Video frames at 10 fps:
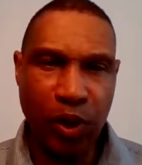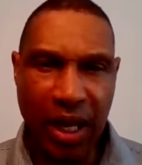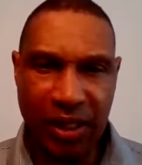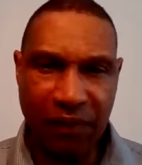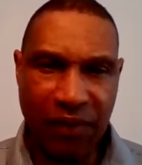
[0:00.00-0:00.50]

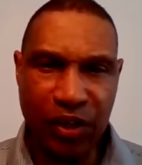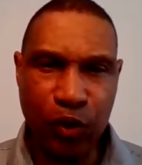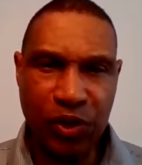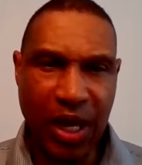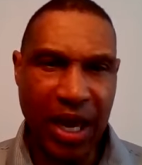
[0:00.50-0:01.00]
that the
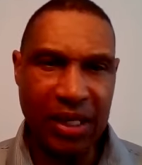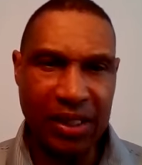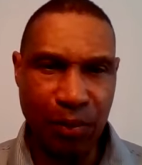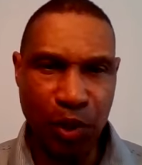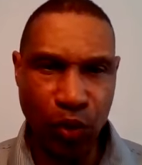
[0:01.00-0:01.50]
veterans
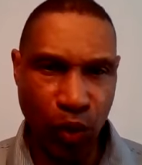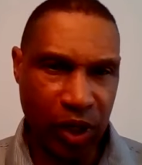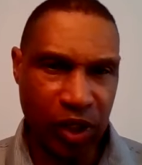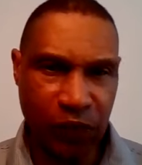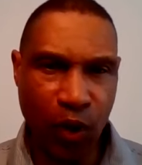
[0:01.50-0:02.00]
had some of
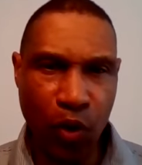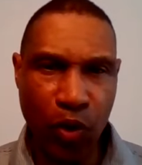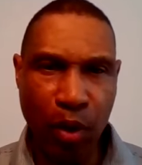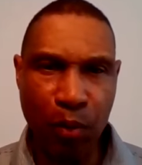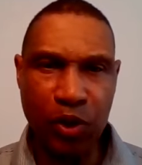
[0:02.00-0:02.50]
the rookies'
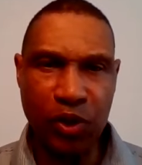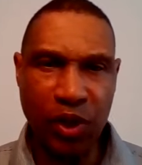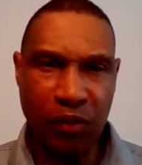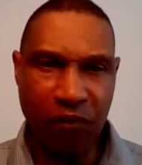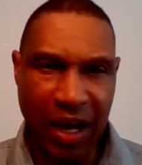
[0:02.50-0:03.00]
phone
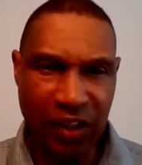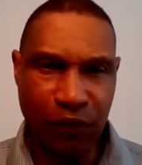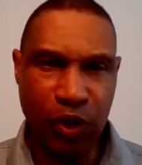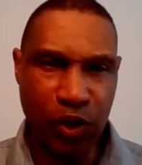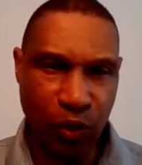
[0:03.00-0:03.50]
numbers and vice
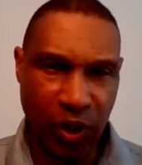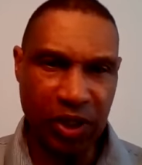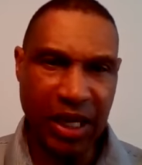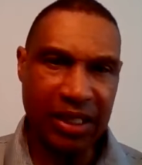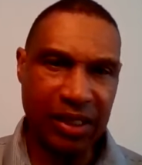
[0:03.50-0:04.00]
versa. The
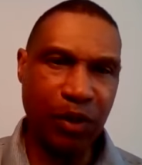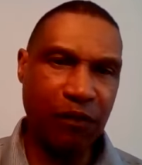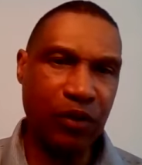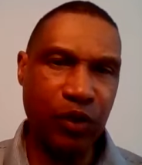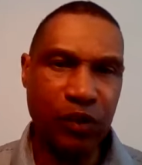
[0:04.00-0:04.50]
rookies had some of the
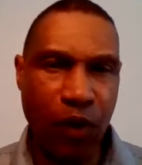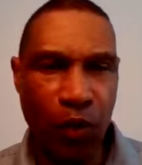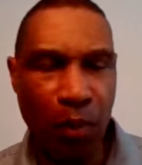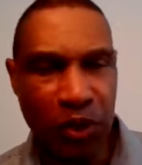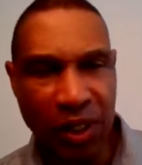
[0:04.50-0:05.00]
veterans' phone
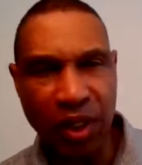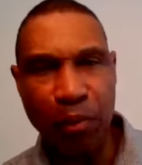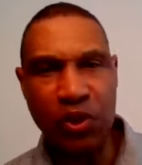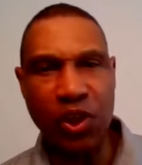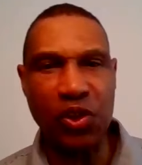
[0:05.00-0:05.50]
numbers at their
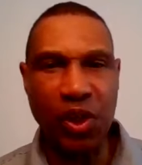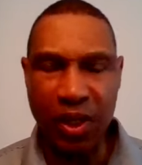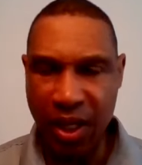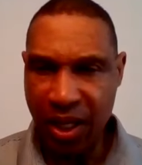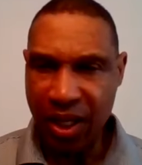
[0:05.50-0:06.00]
position.
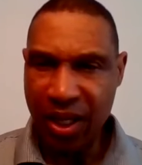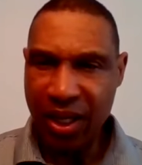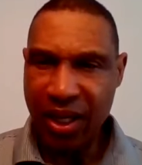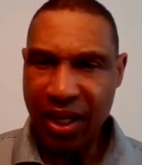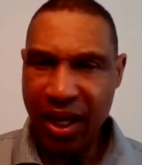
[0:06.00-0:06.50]

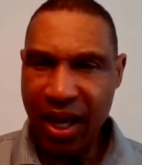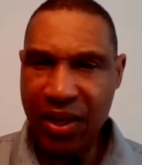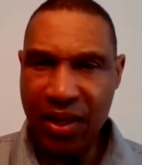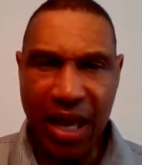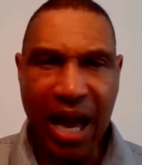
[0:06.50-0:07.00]
And
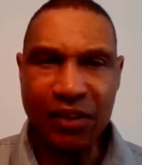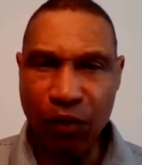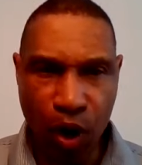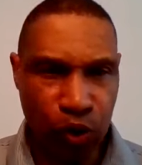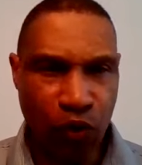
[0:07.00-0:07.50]
guys have
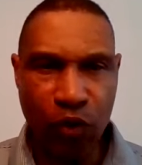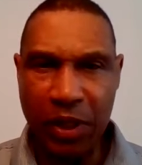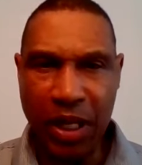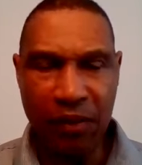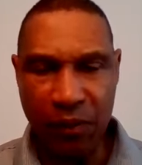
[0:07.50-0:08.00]
crossed over. I
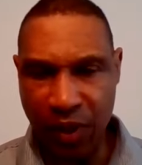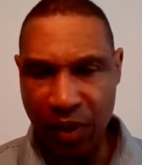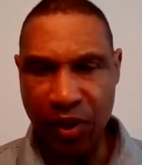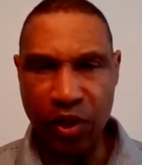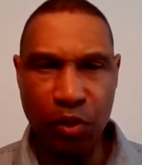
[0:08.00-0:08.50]
mean,
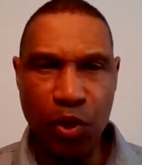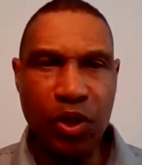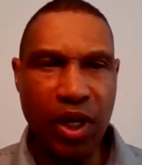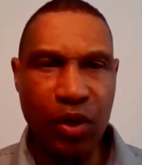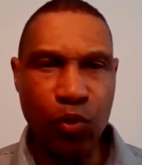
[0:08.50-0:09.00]
they're
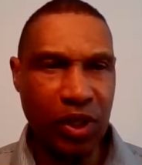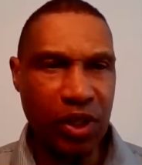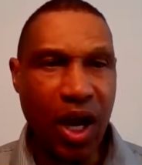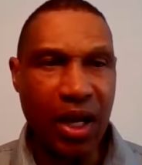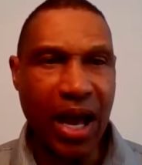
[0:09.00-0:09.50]
communicating with the
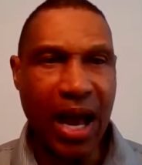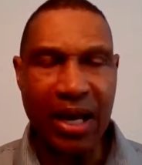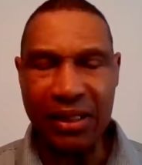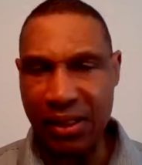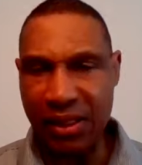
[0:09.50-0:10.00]
young
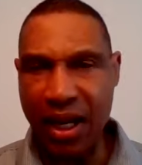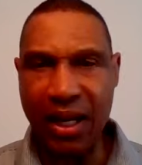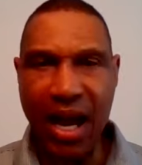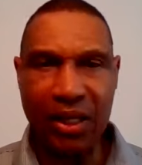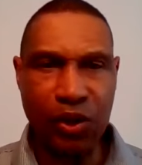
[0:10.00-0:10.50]
guys. The
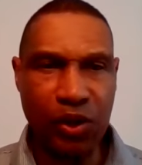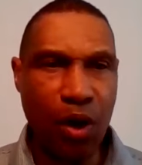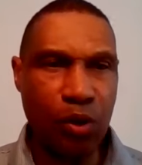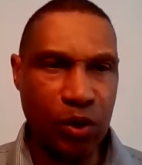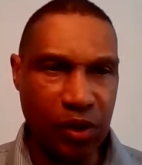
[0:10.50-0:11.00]
young guys are
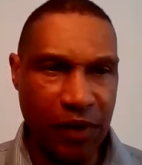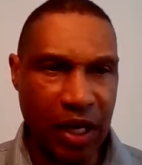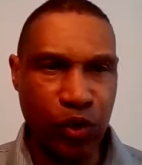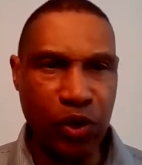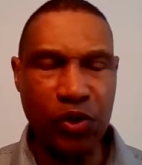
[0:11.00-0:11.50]
talking to the
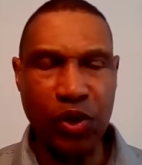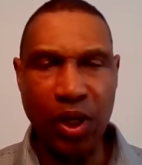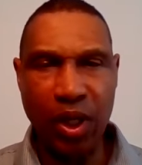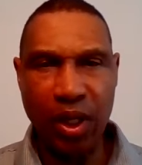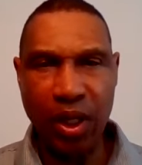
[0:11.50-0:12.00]
veterans,
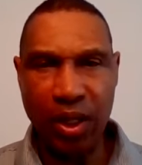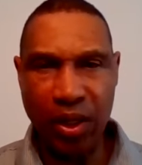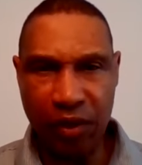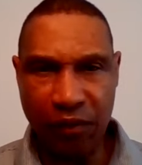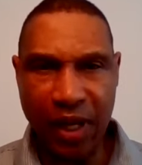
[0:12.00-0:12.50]
and
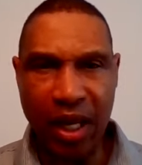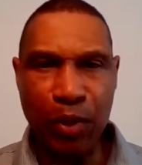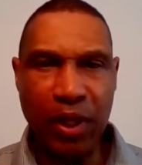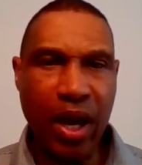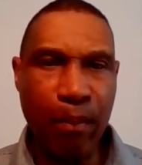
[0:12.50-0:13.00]
they're
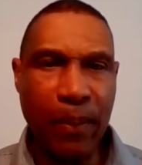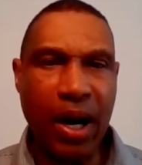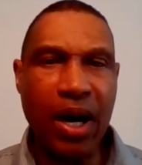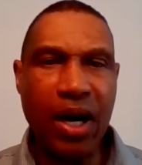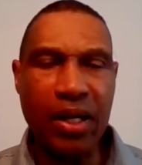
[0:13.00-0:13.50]
developing that
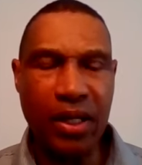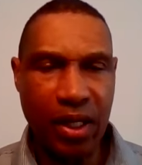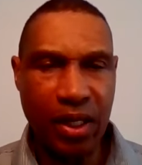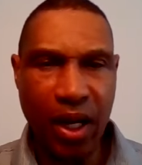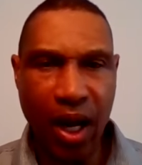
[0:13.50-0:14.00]
bond
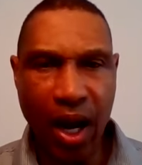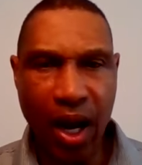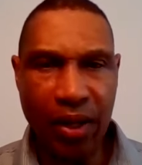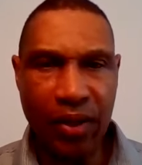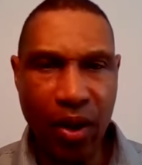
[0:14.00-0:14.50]

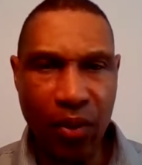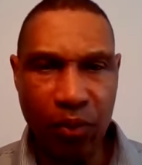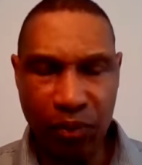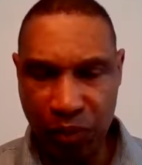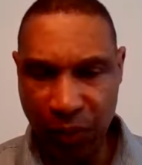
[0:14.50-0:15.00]
that